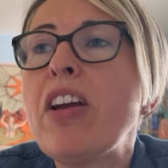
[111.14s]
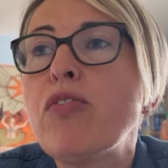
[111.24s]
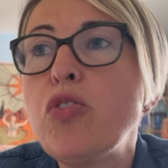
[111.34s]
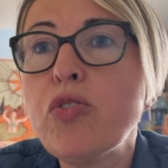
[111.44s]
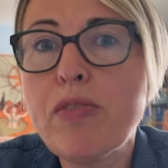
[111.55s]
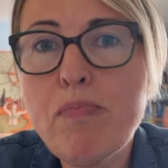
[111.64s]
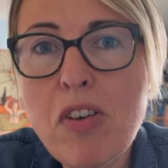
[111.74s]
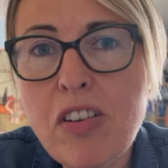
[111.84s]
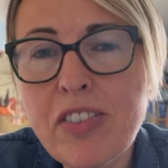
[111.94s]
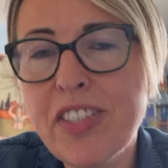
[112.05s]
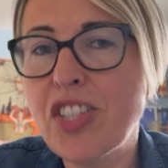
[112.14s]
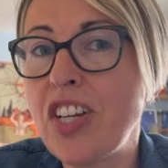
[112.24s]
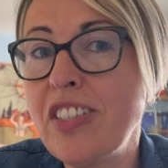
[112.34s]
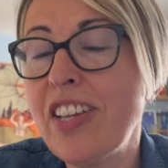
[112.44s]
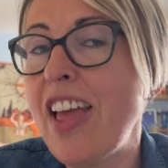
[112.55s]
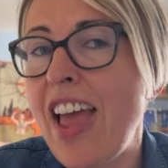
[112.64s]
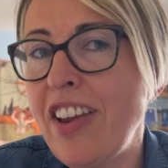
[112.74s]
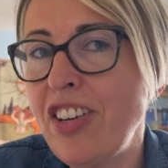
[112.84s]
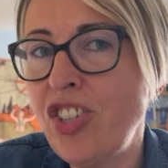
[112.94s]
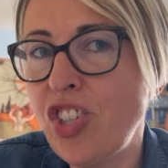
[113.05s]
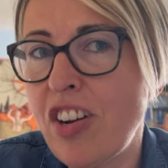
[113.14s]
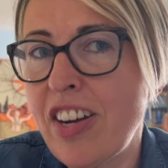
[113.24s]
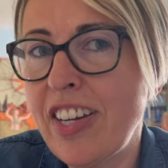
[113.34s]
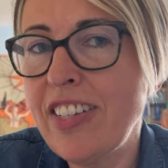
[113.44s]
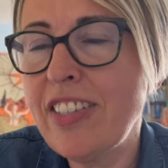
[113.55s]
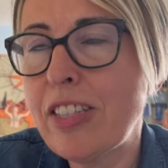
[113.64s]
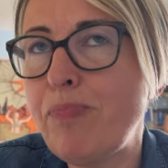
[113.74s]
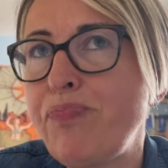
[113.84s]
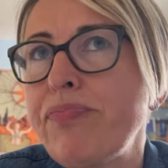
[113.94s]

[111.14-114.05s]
Of course, Mars is going to energize